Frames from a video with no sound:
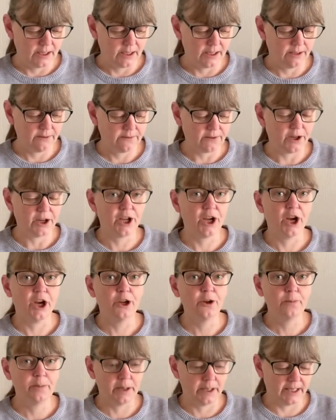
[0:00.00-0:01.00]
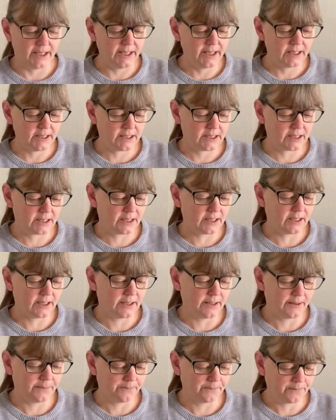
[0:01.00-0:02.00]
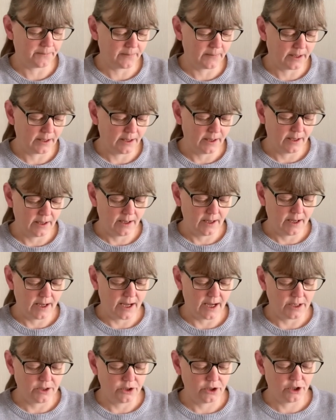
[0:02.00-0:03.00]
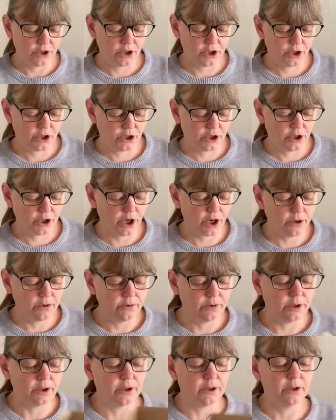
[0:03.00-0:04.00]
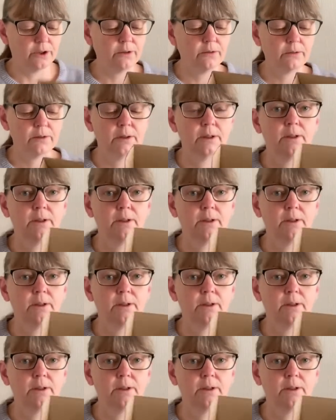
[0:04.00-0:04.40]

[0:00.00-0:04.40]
If I open it and just show you,